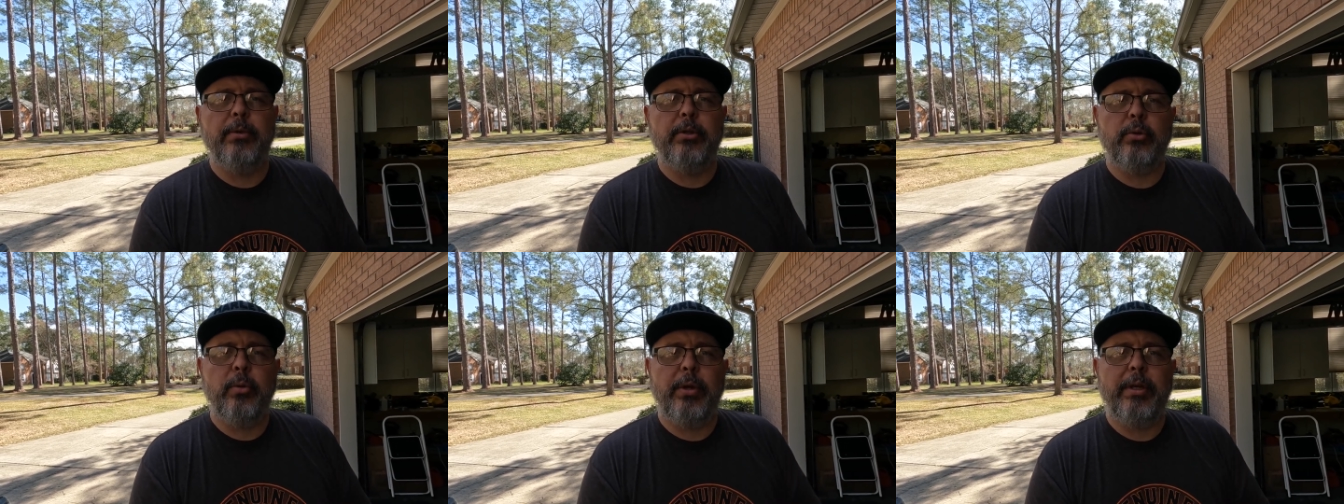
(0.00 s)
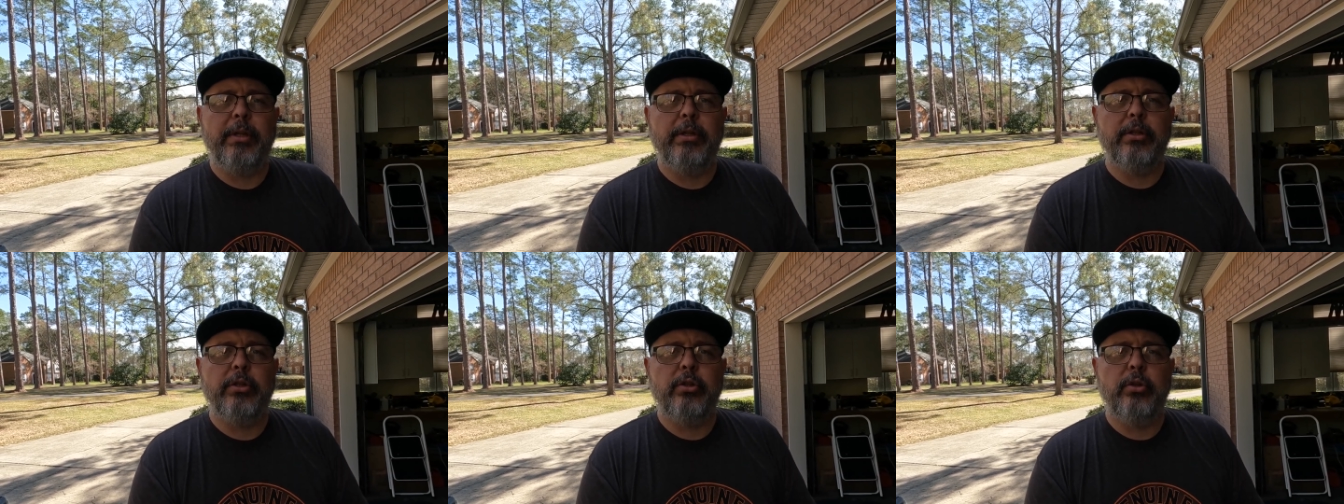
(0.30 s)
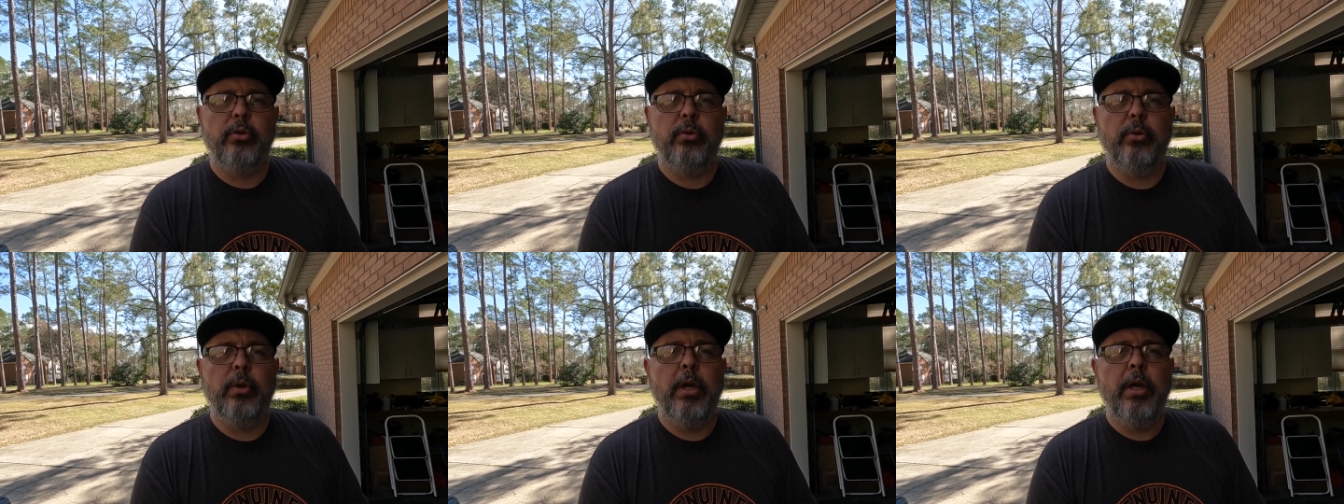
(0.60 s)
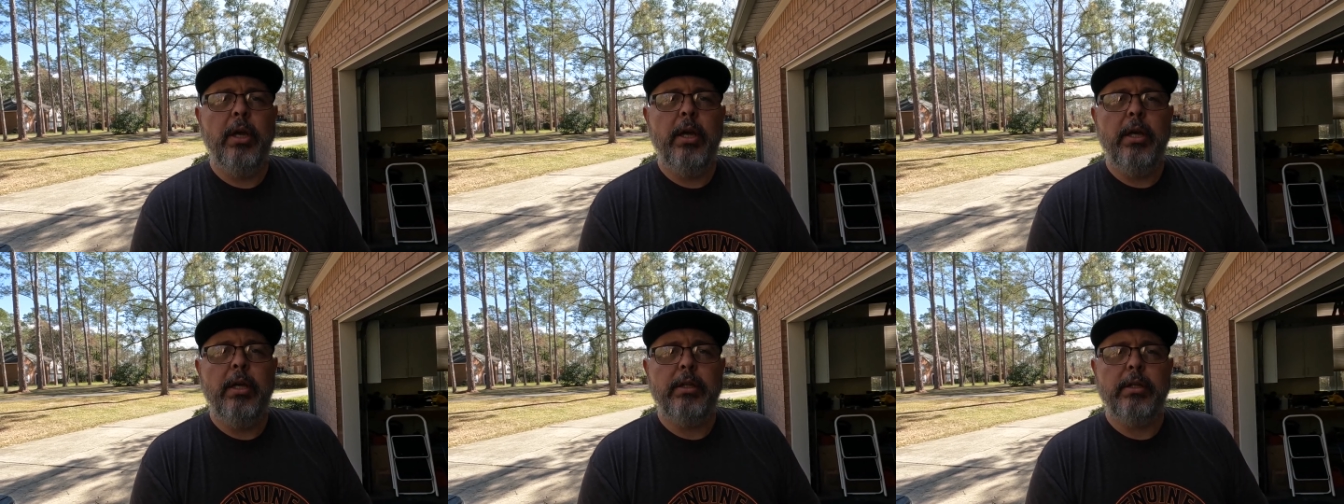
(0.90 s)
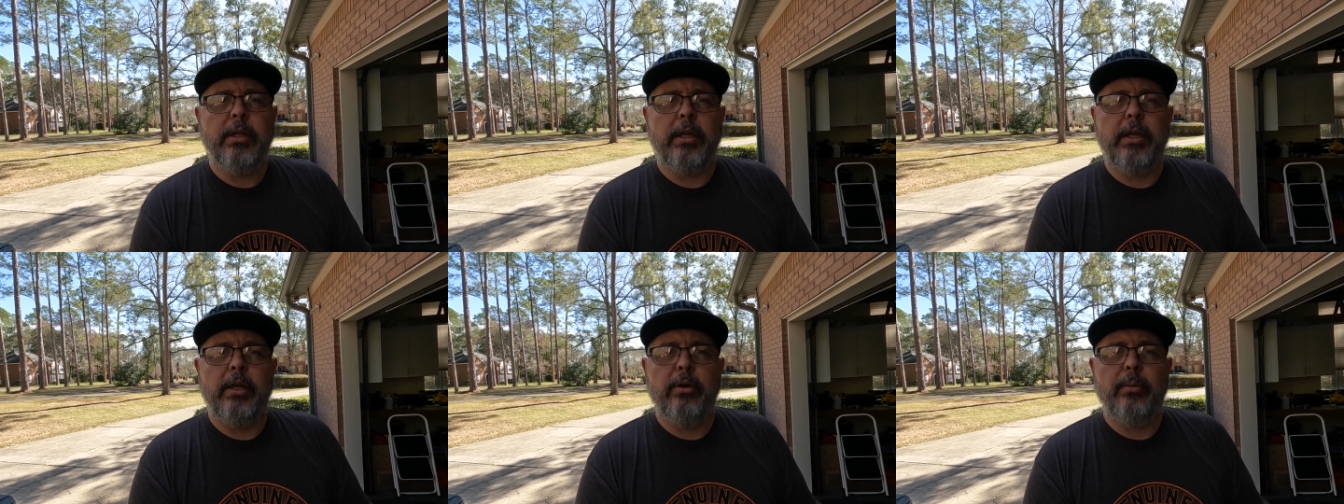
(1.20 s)
between the two
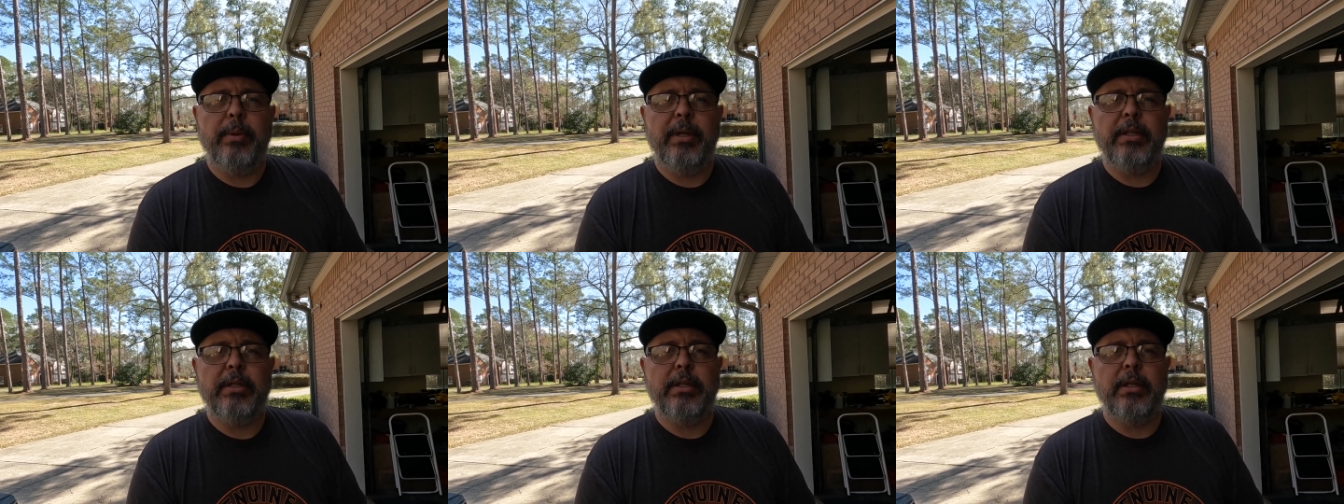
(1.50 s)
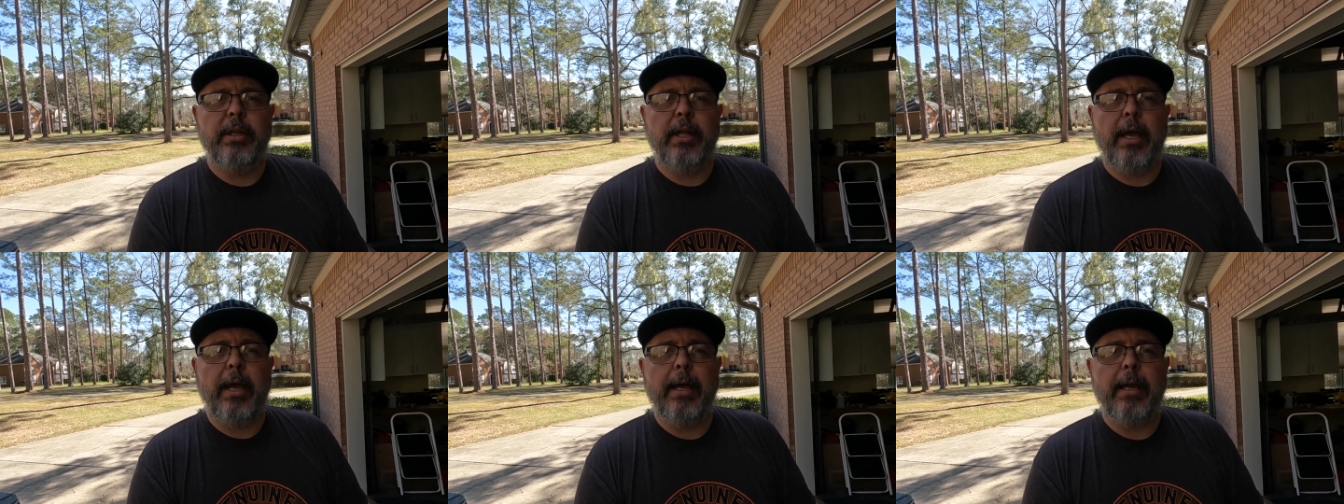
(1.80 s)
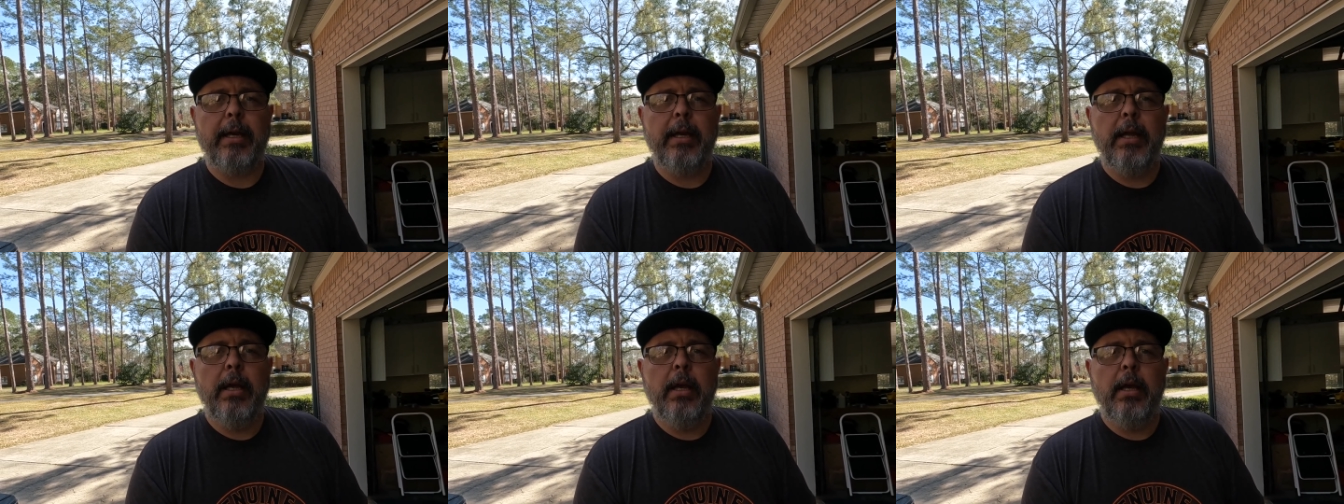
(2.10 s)
to get them into that.